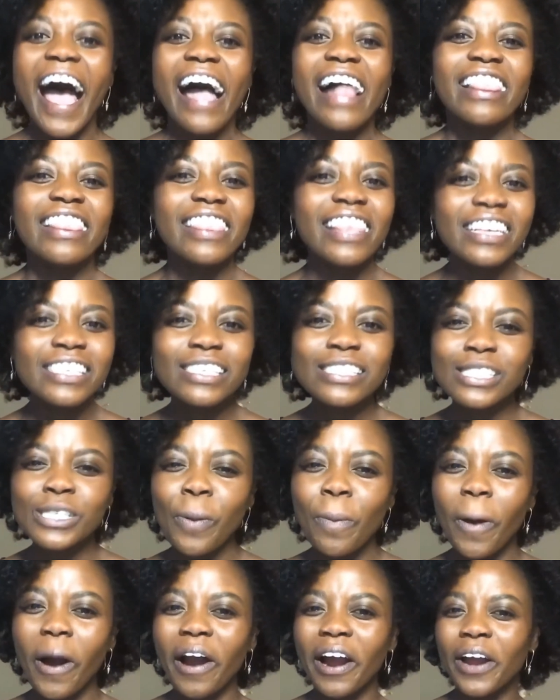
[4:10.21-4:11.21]
This is the
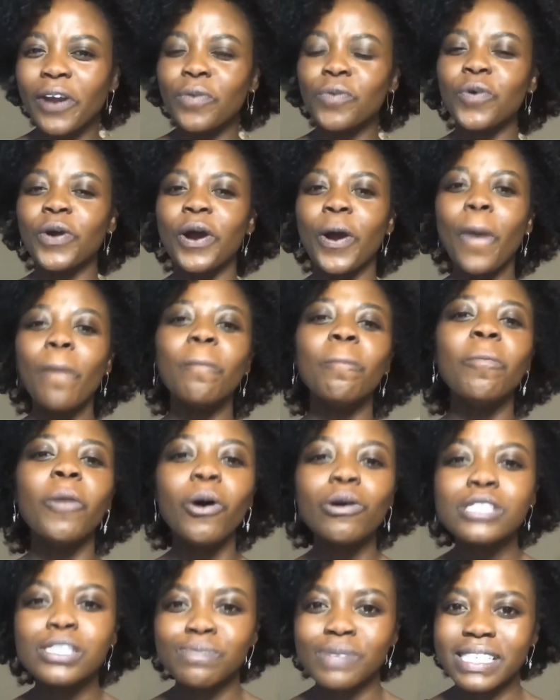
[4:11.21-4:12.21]
part where
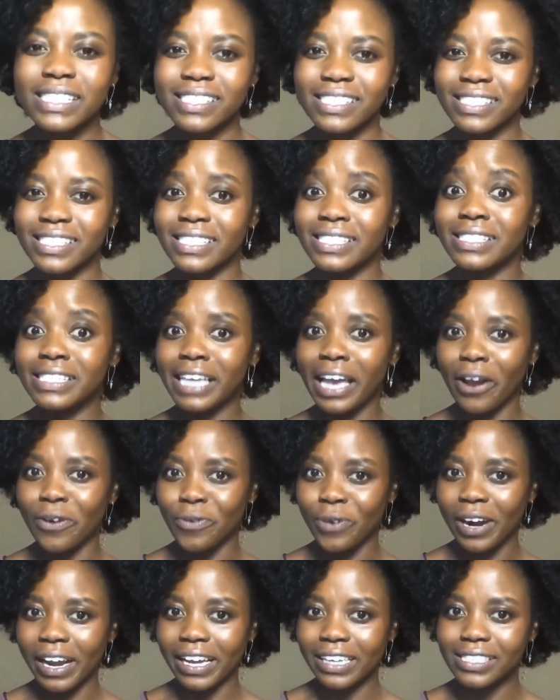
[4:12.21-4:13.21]
most businesses get
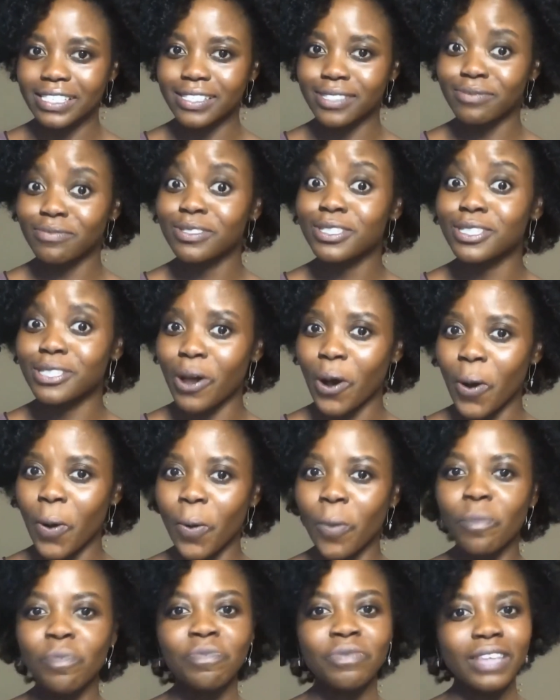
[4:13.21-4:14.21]
right.
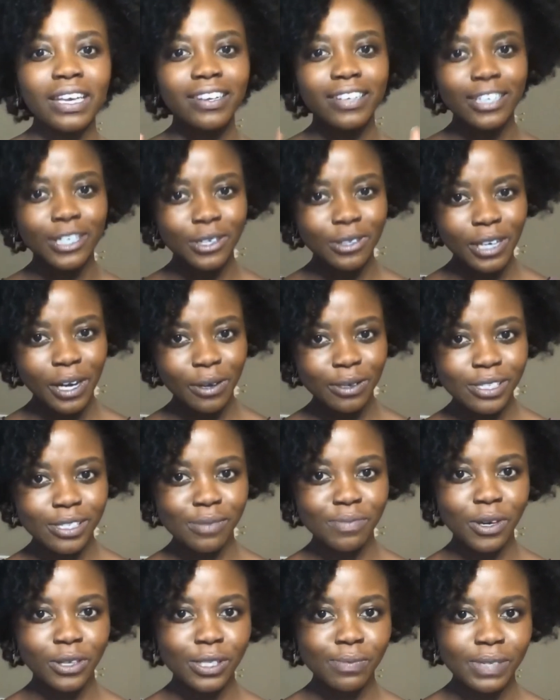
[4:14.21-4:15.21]
So kudos to
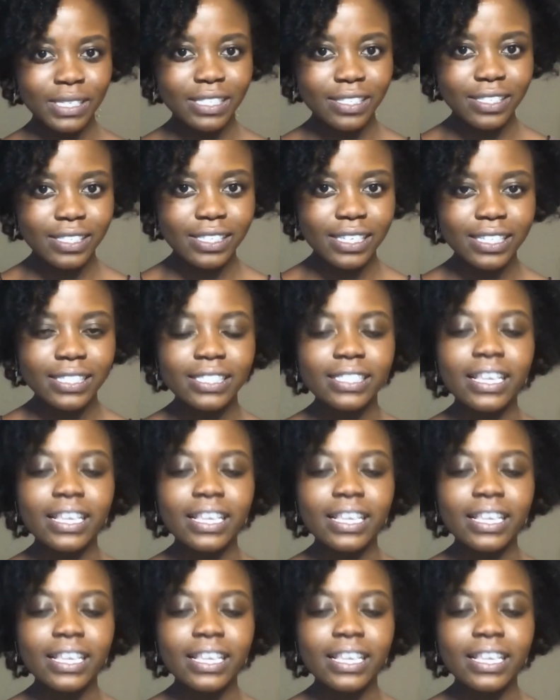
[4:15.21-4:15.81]
most businesses.